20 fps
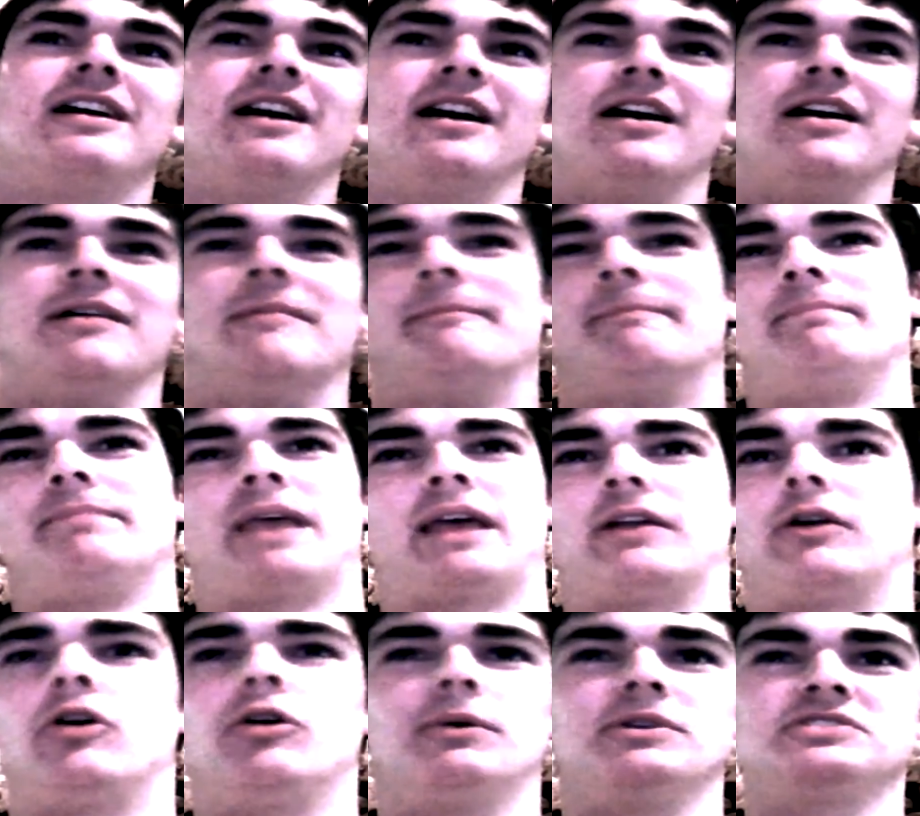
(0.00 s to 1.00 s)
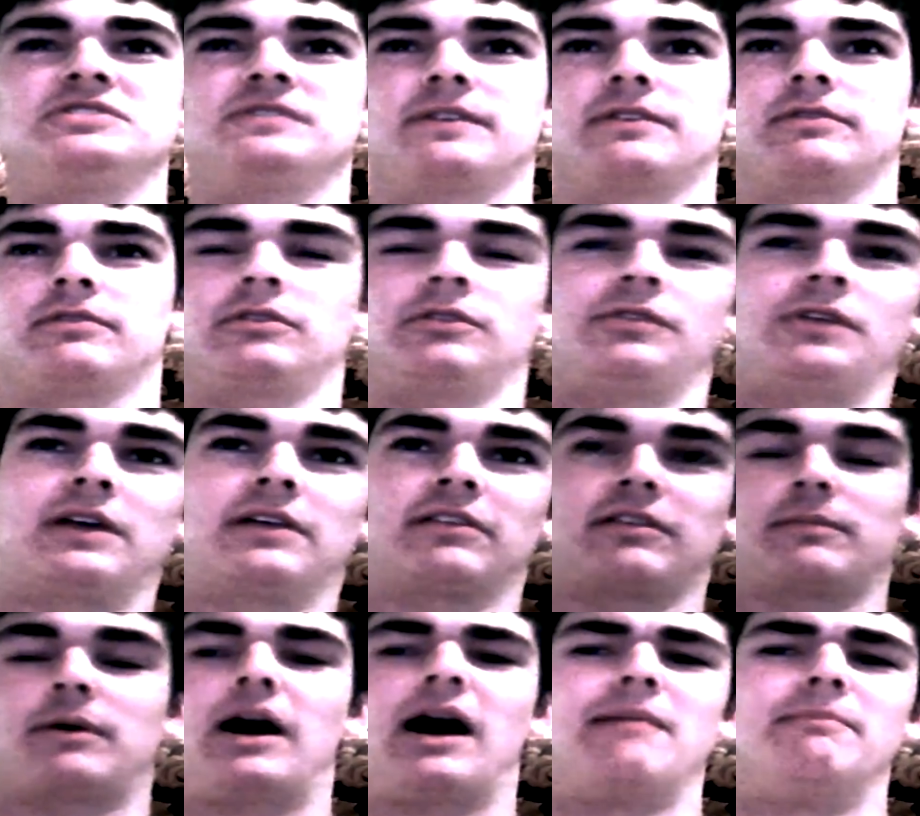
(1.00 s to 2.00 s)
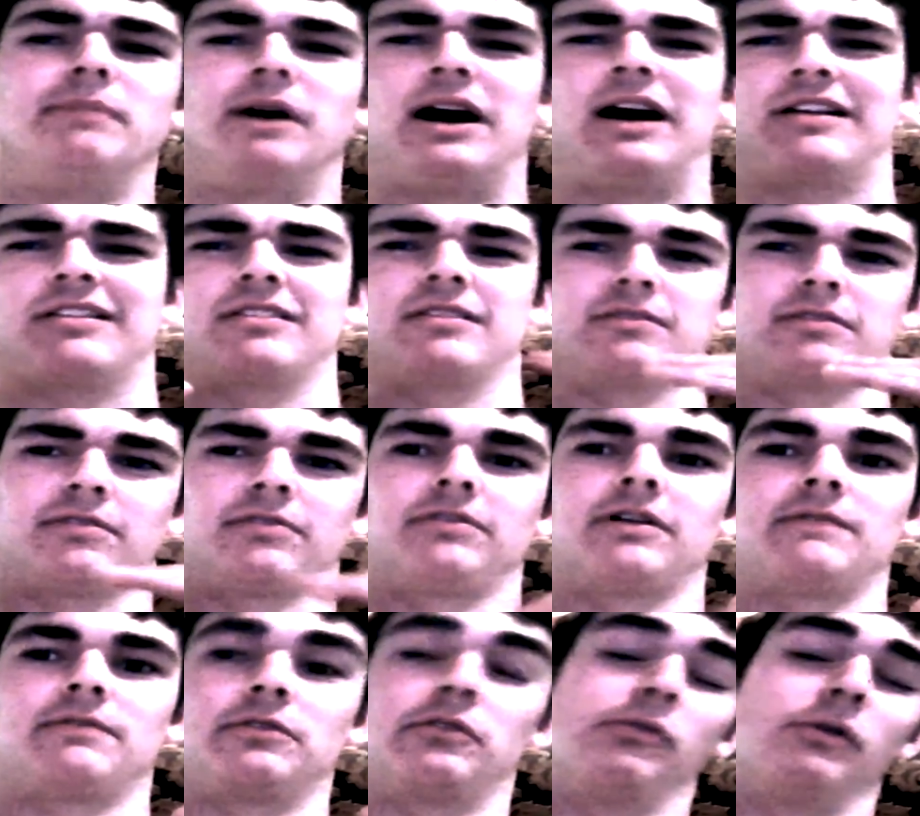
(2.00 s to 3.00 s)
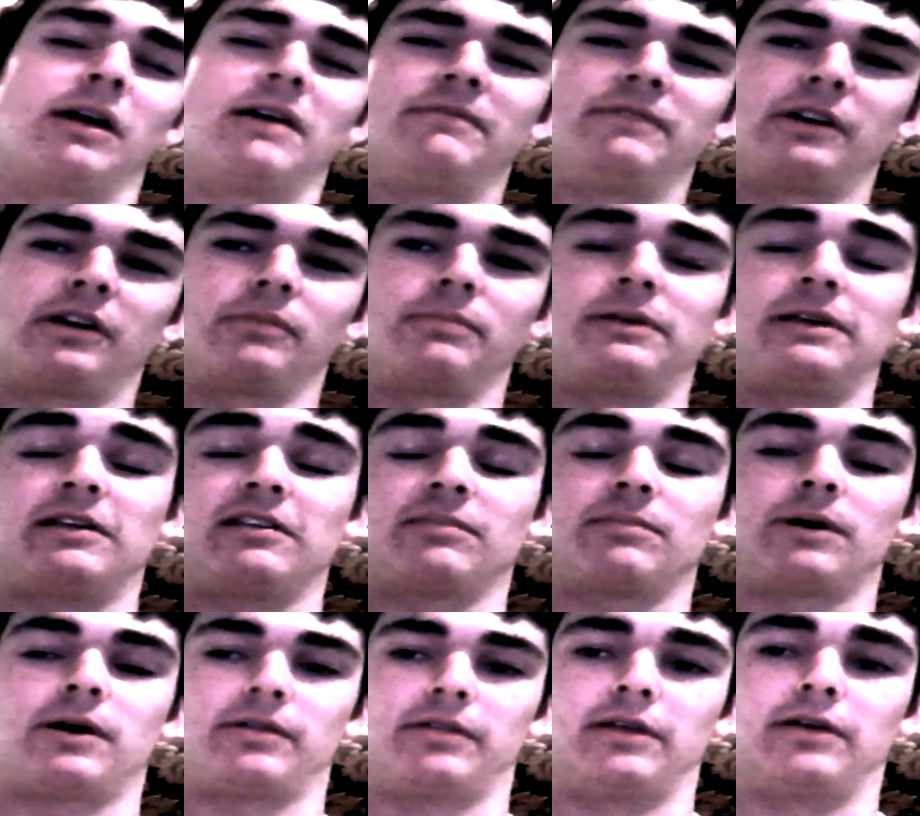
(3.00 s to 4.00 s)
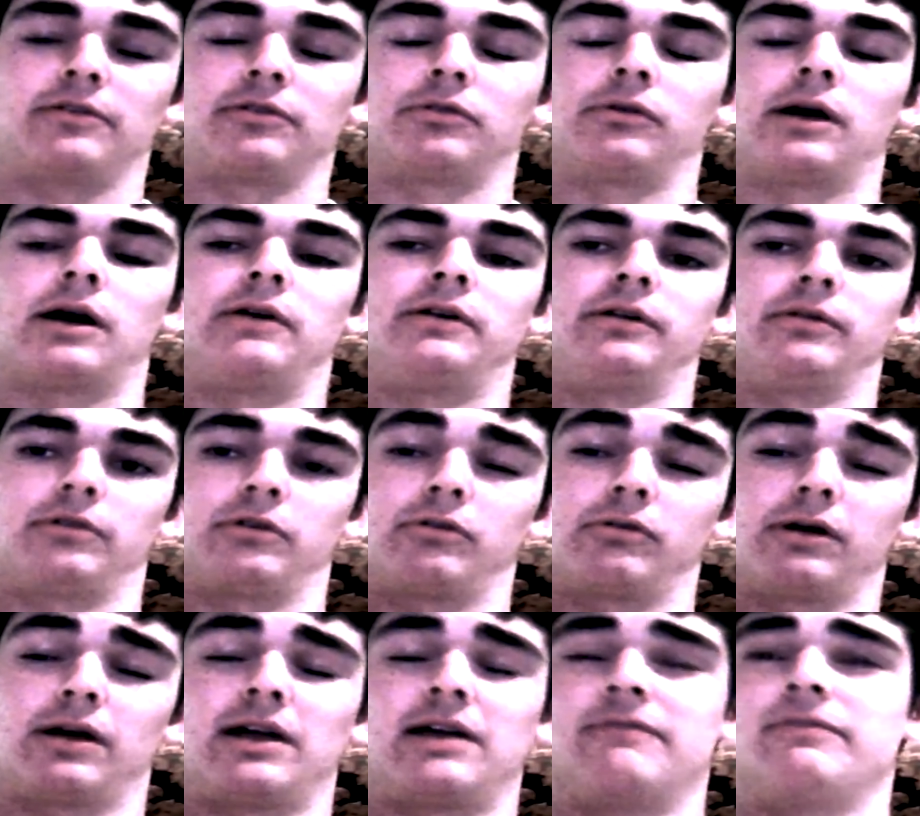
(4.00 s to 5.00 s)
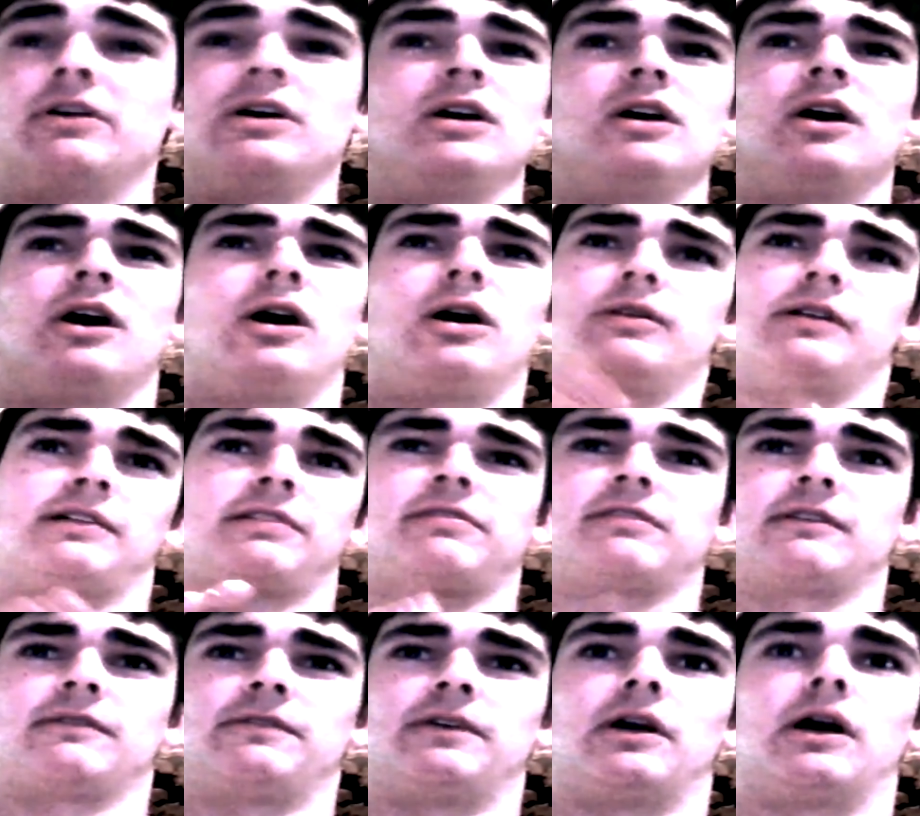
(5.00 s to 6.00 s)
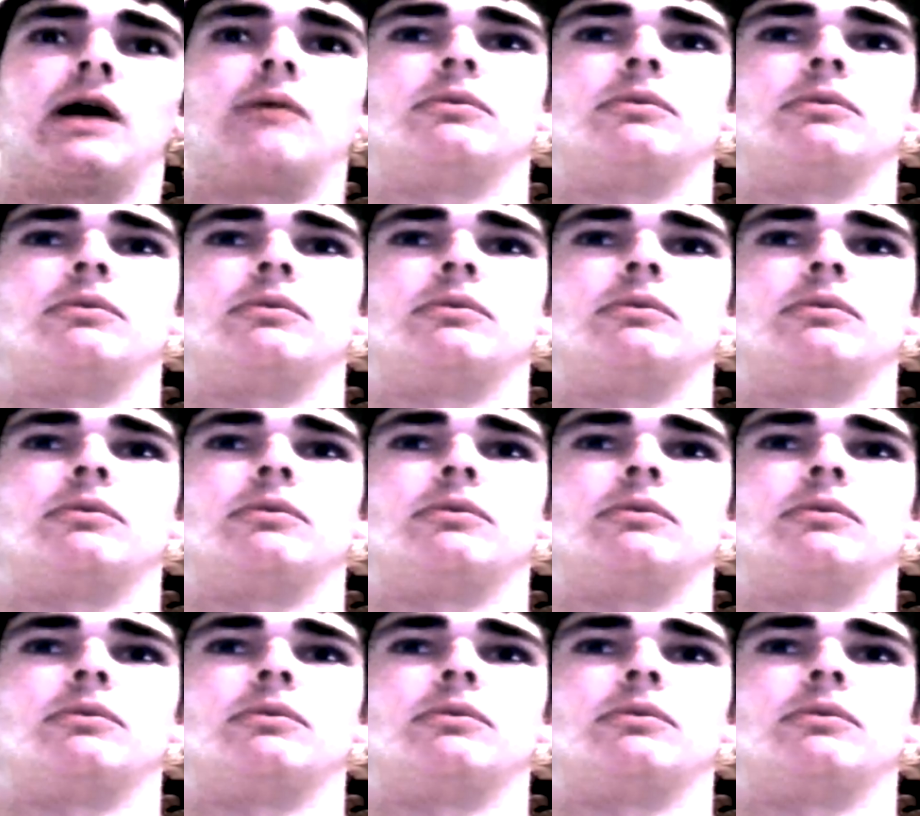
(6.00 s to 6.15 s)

and a whole bunch of other little things like behind boxes and stuff, the Gravedigger peak spot in the underground near the grave, all that stuff there.